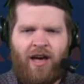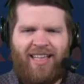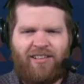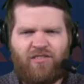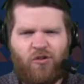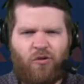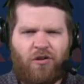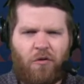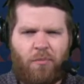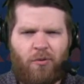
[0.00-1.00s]
at least
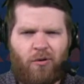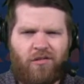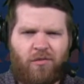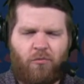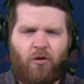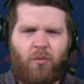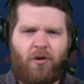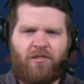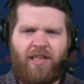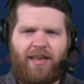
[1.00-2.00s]
according to reports, some
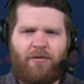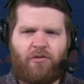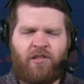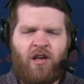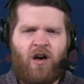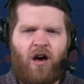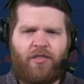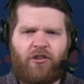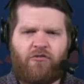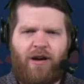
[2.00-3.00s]
rumors that he was
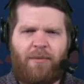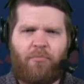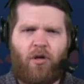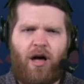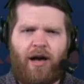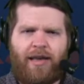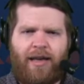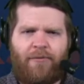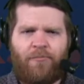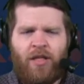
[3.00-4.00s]
on the trade block.
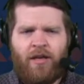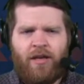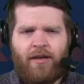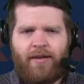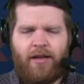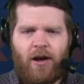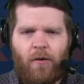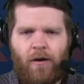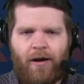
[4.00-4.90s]
And, you know,